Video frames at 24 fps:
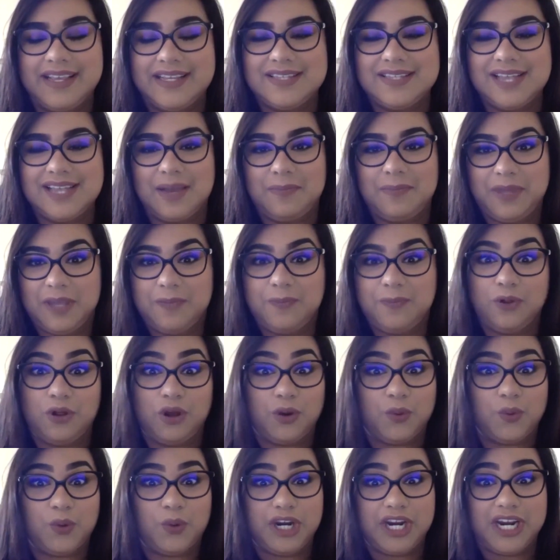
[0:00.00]
that people are
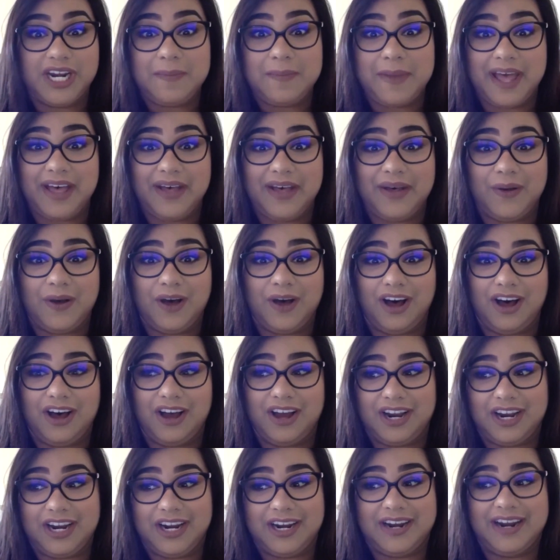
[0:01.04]
worried about
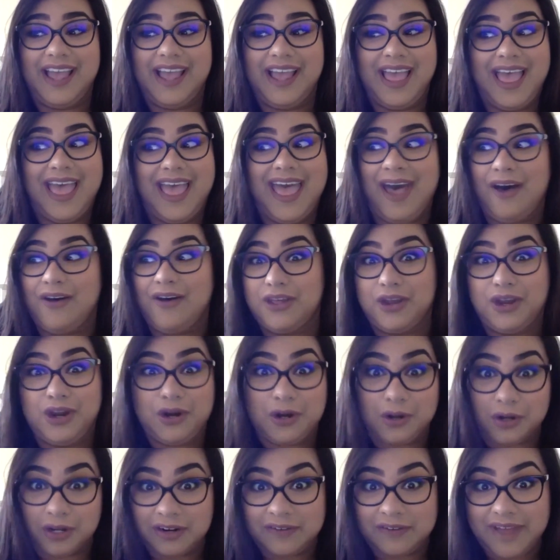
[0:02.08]
are how the
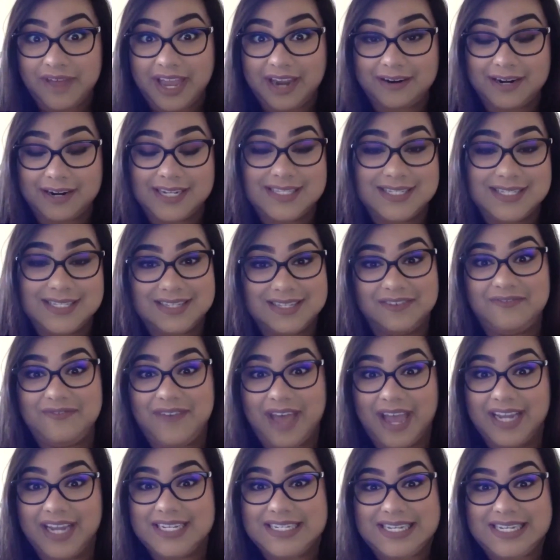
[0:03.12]
coronavirus is
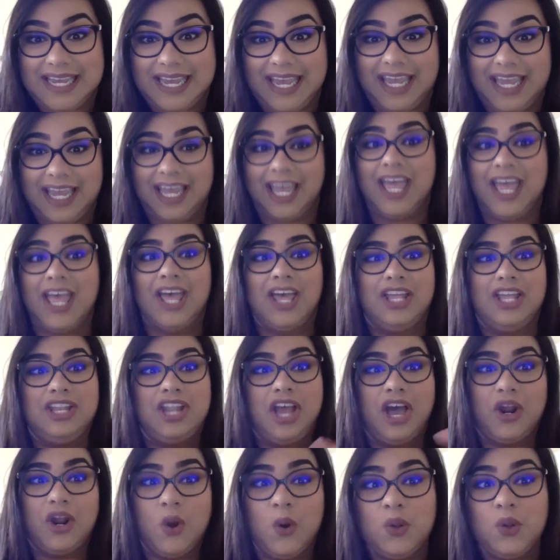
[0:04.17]
affecting
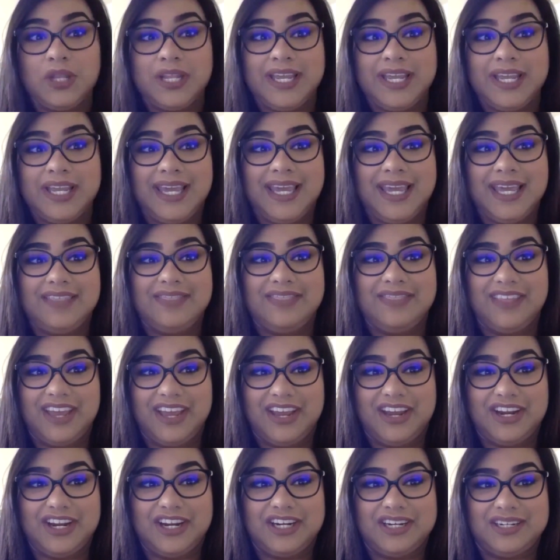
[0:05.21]
not only
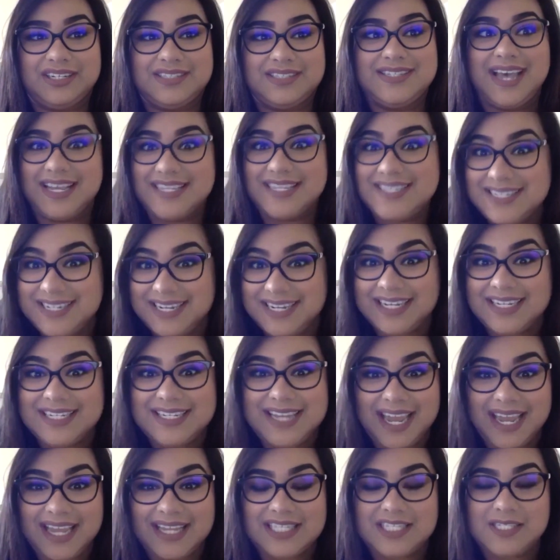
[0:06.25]
their testing
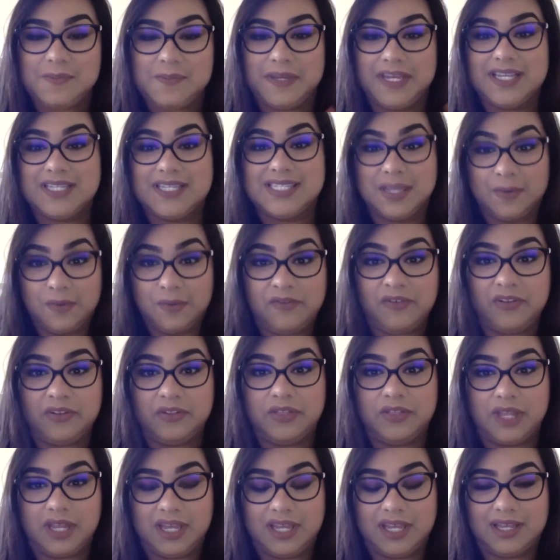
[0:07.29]
dates, because some of
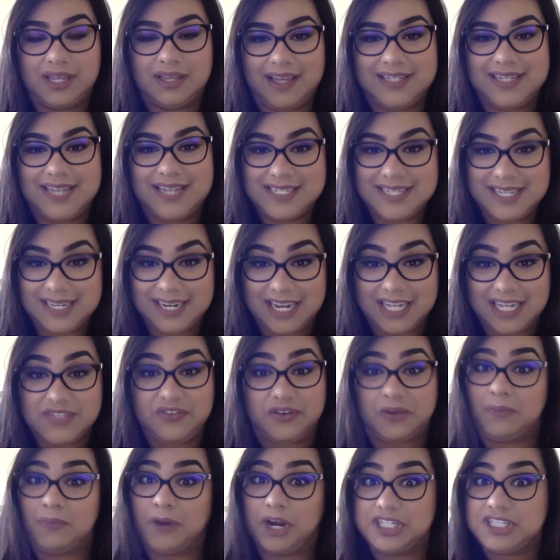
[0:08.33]
the testing dates
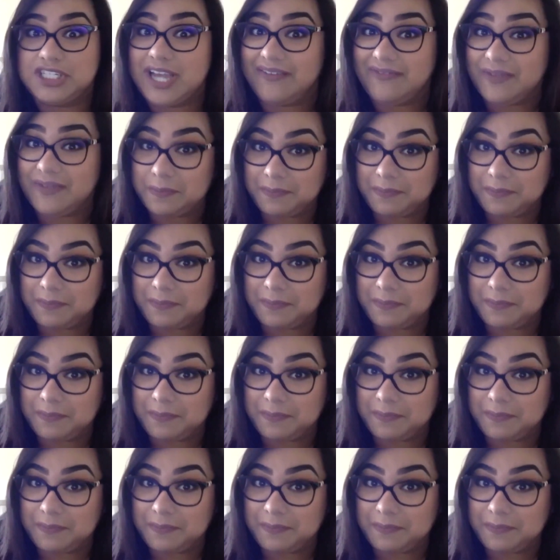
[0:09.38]
for March haven't